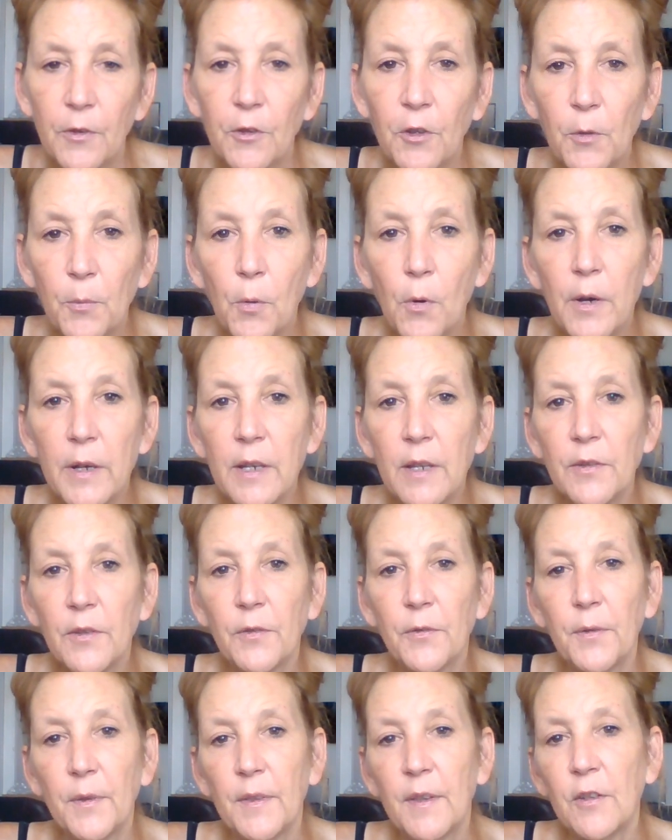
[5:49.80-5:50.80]
So the point is,
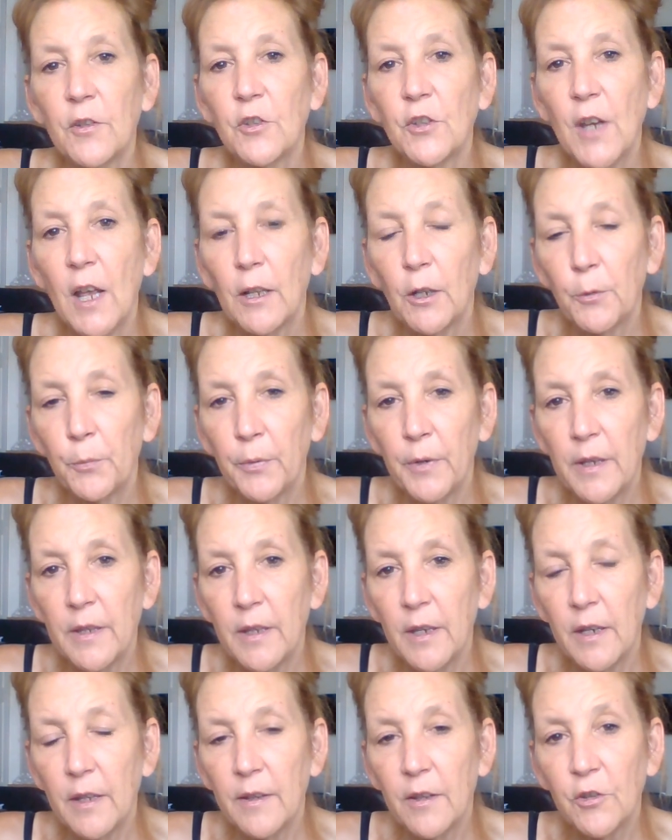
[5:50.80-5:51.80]
is that this shallow
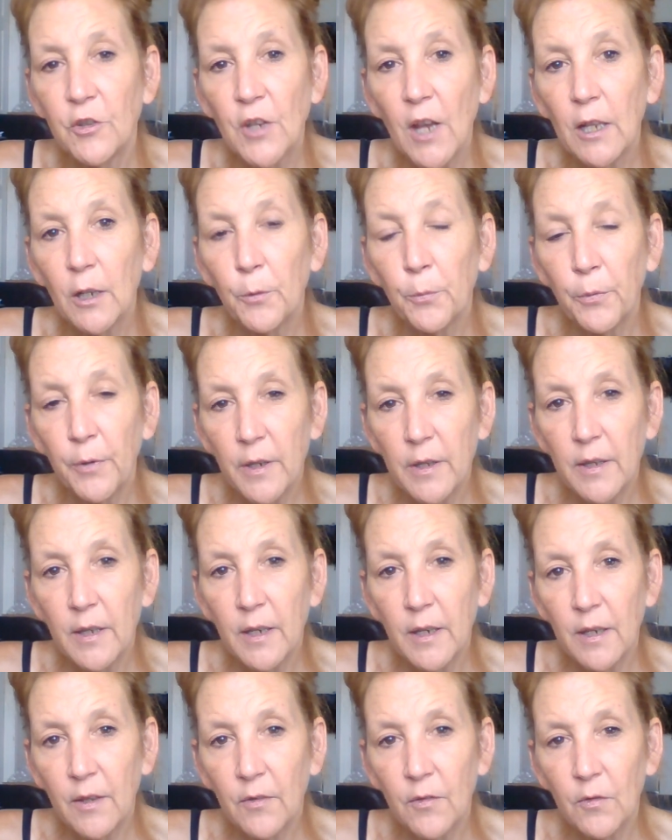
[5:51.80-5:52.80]
breathing, and the shallow
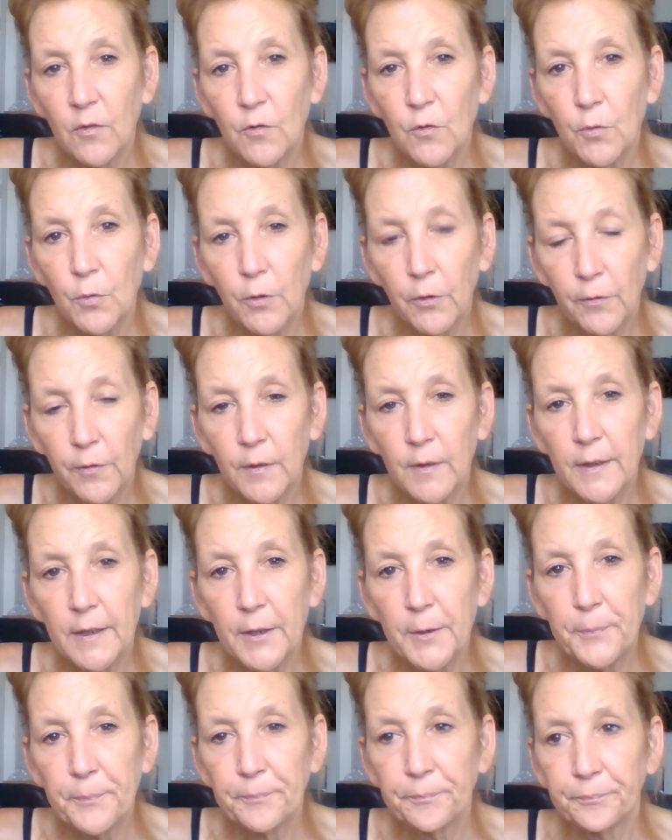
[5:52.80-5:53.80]
breathing is
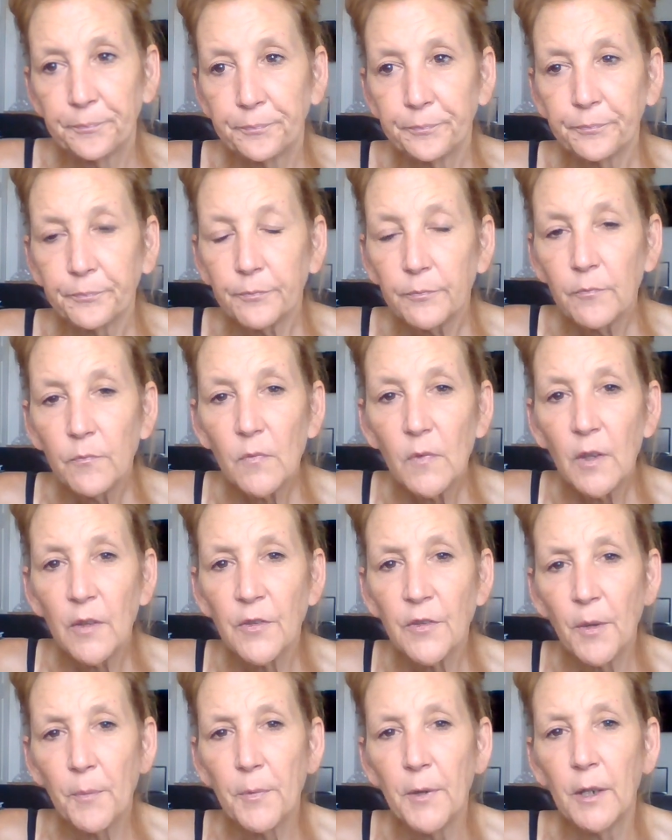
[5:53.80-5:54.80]
truthfully
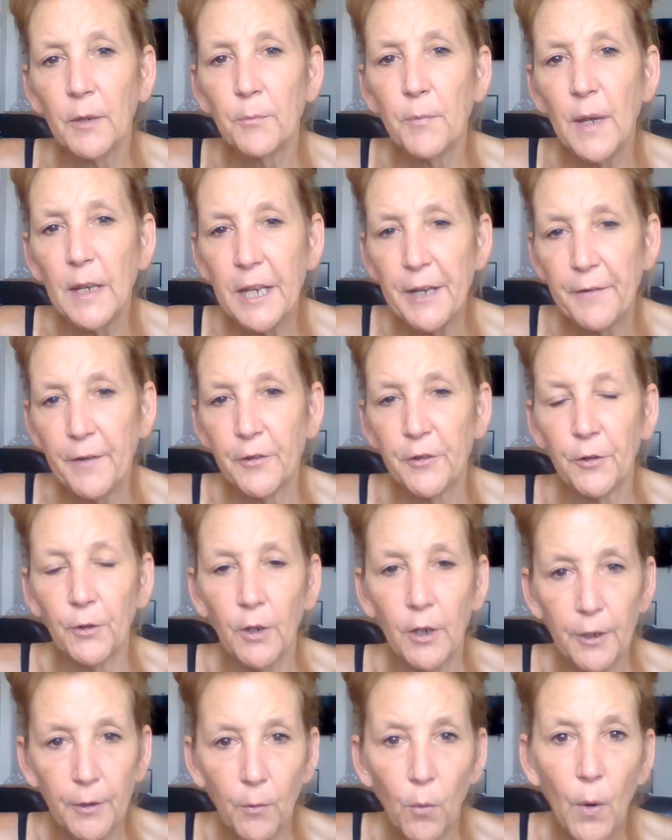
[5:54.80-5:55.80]
something many of us
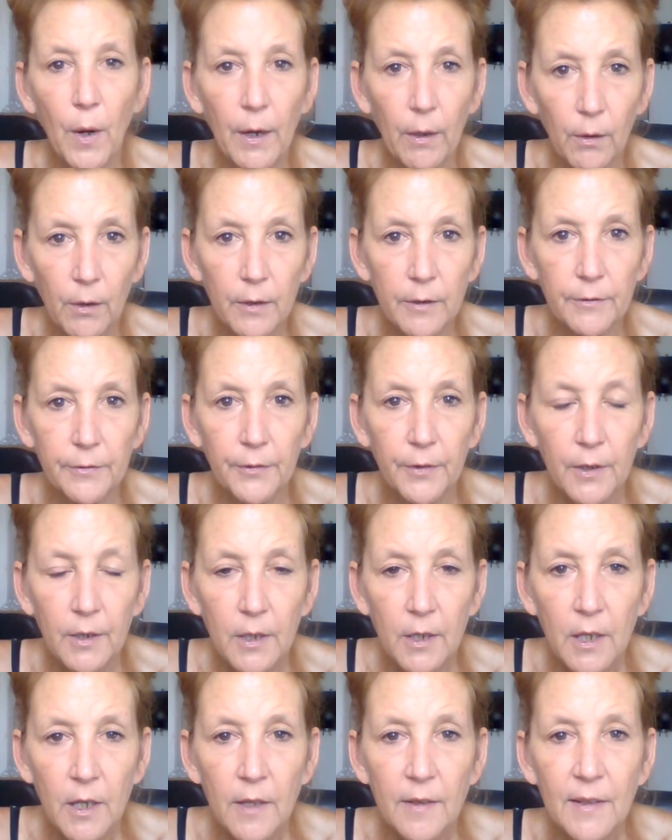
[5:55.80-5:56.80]
are unaware of.
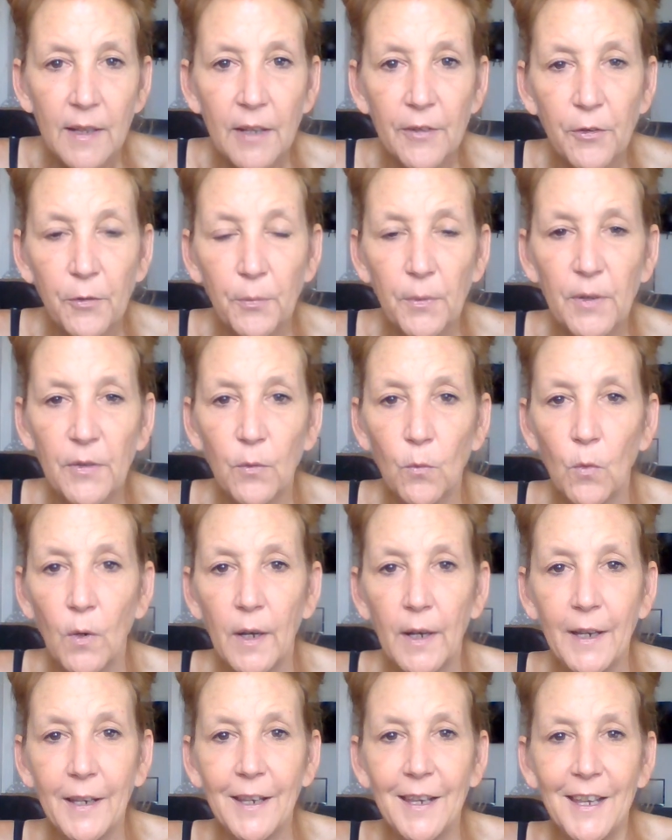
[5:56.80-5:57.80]
That's the reason
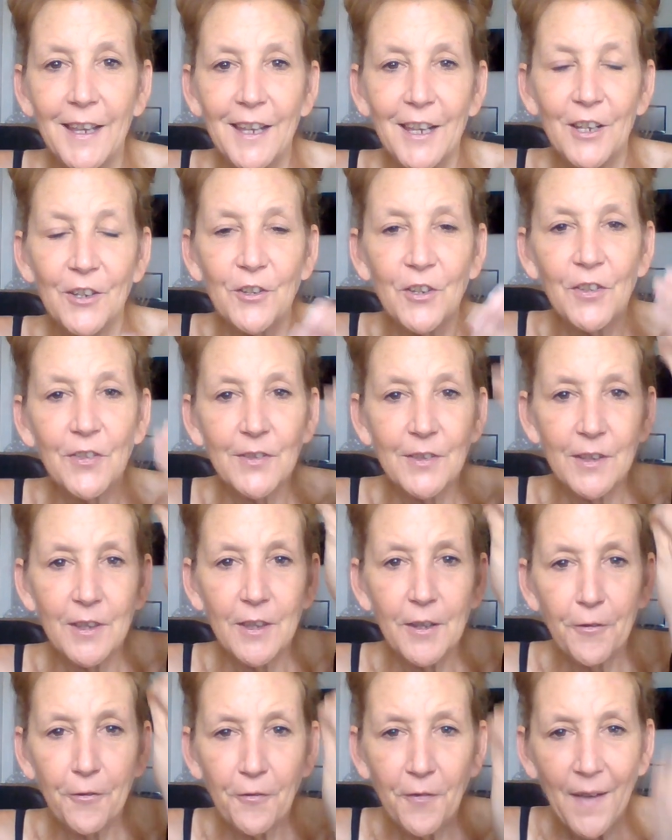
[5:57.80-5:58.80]
why just
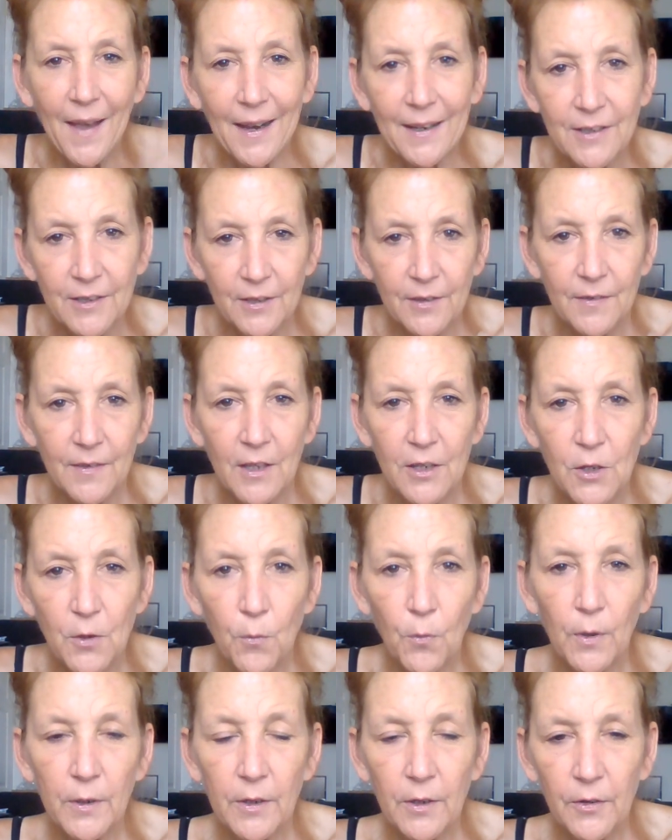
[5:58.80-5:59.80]
the fact that
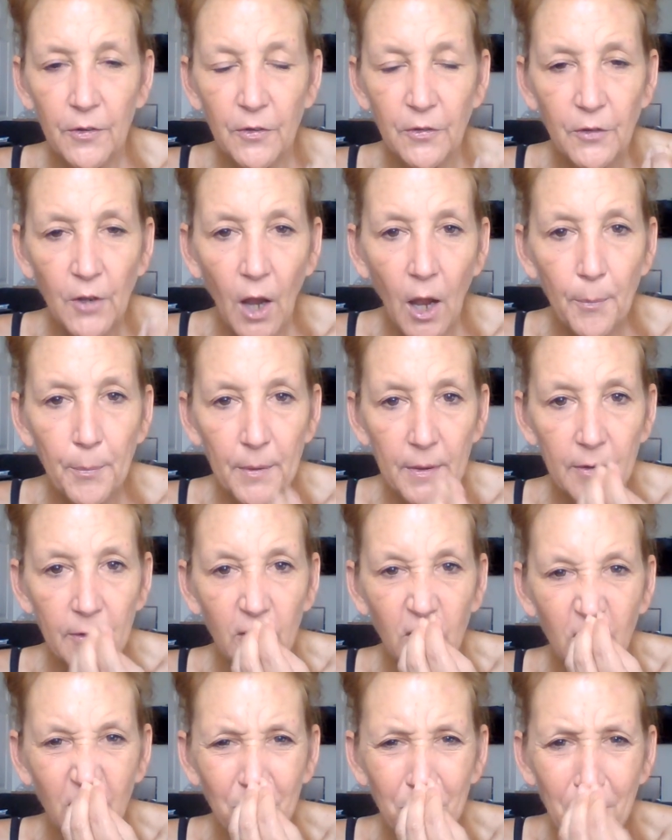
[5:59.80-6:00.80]
you want to stop and
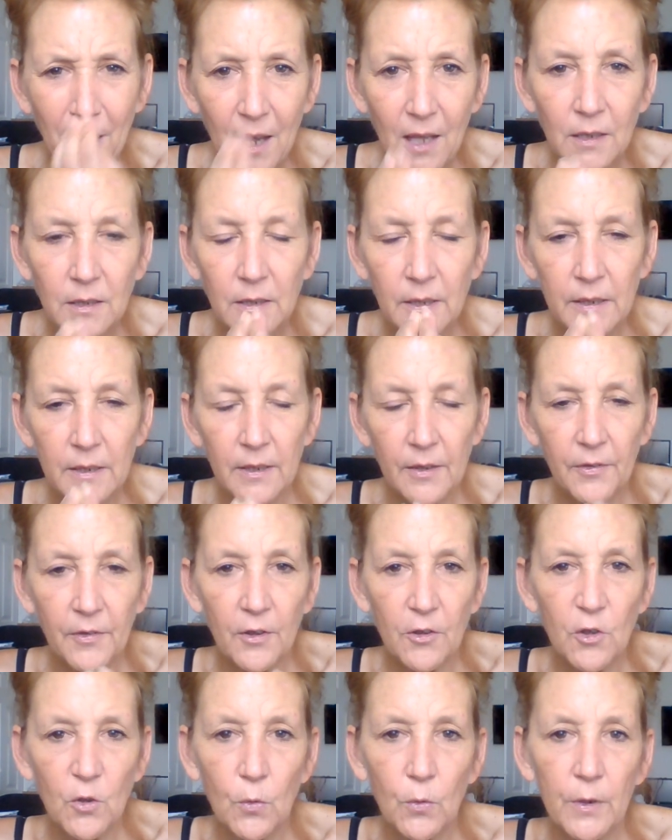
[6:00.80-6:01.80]
smell an
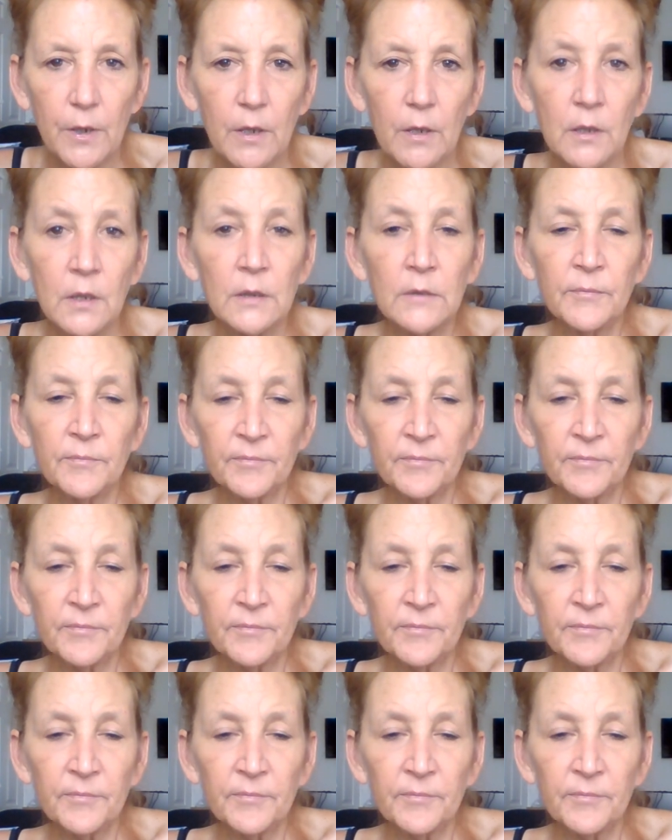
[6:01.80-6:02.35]
essential oil